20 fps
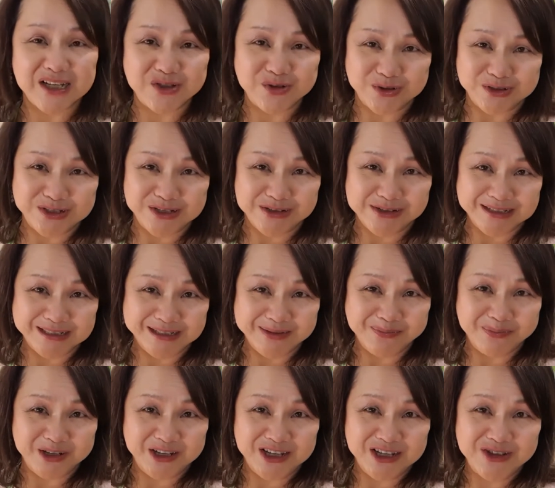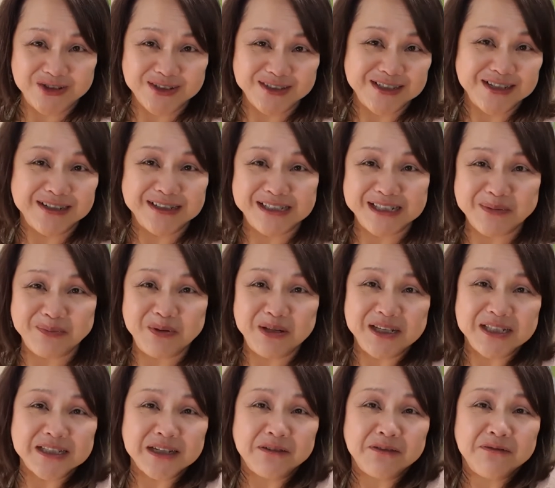Nyonya Recipe. Nyonya Recipe
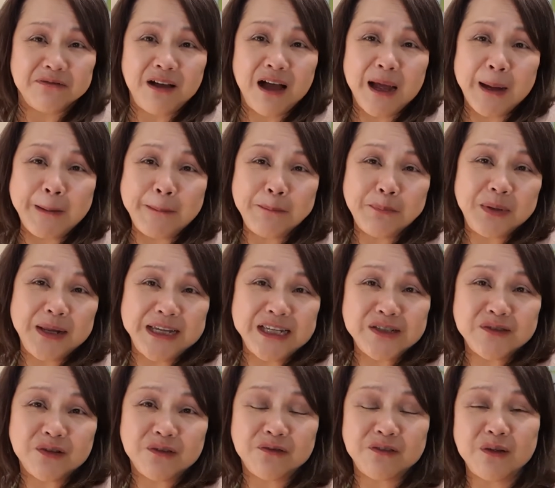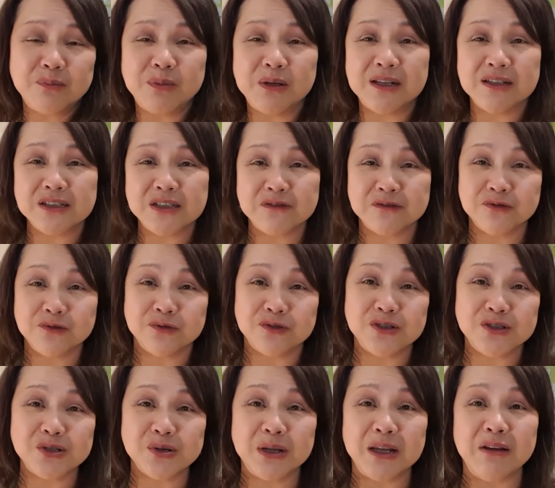is a fine place for fabulous food.
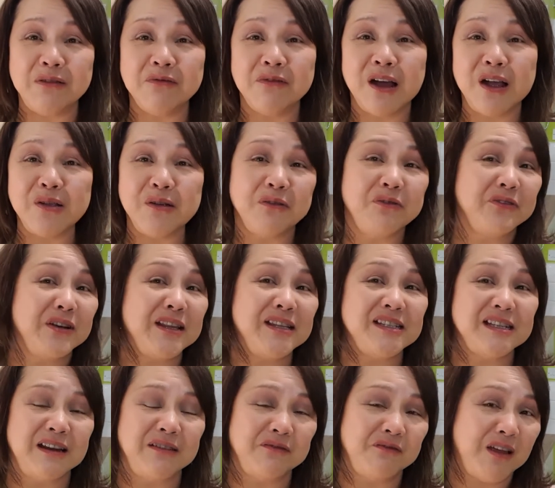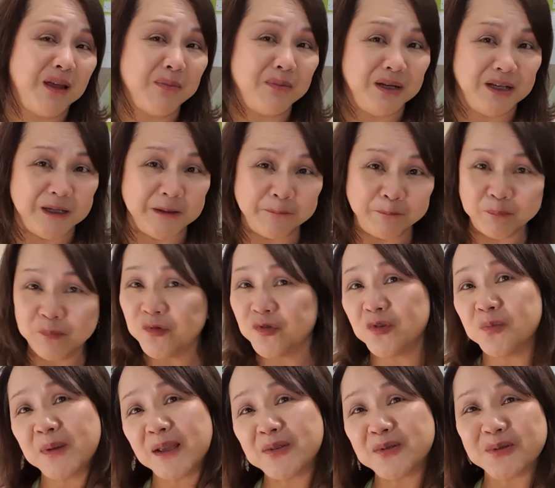So invite your friends and family to
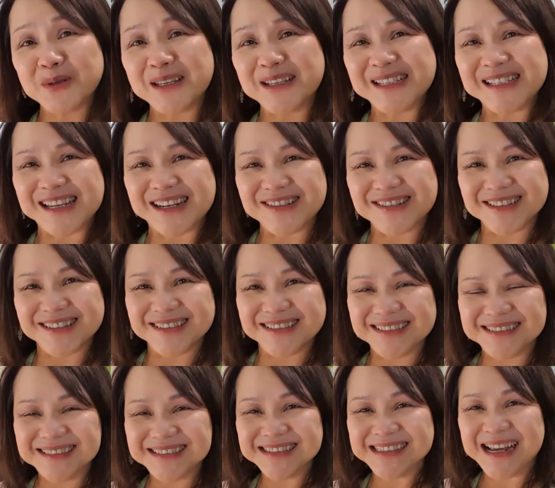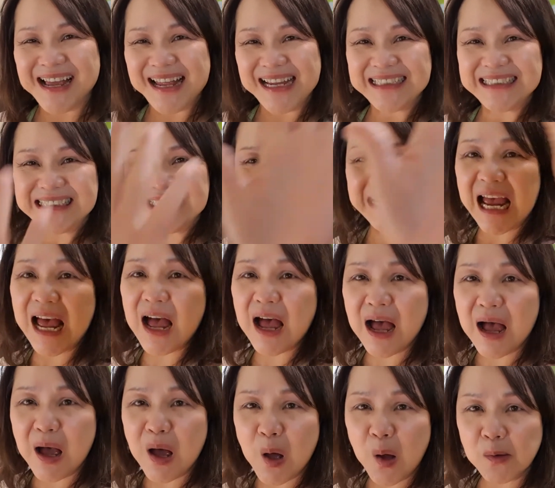my cooking session.
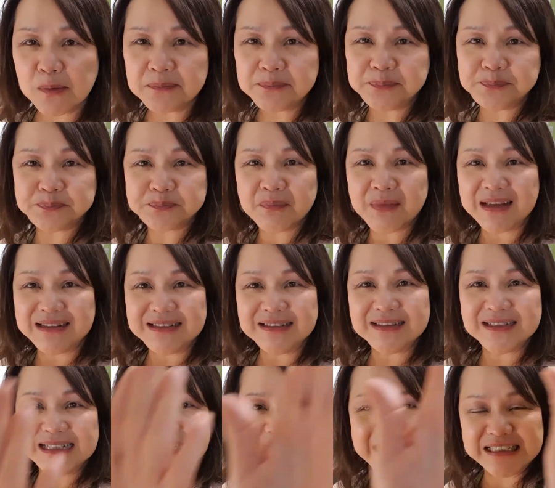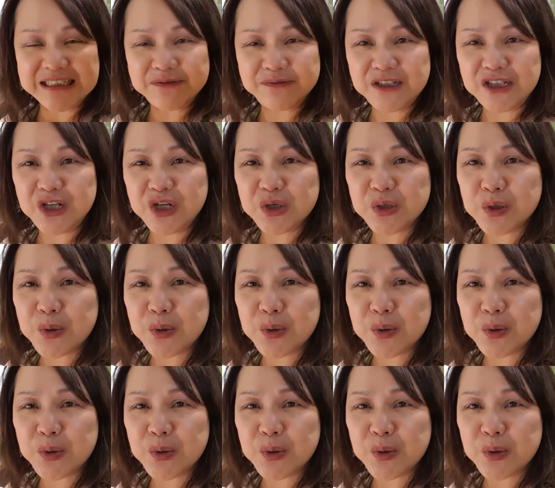Ciao! Until the next video.